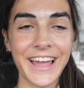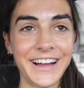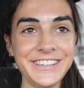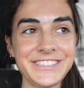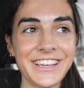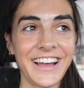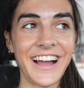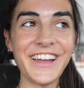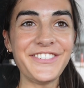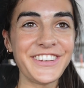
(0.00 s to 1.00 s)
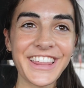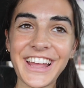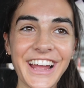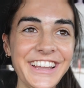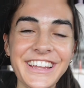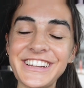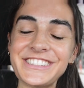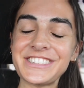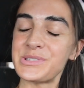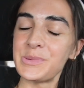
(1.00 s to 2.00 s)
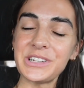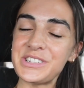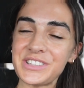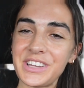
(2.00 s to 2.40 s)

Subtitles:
and I feel like I needed to splurge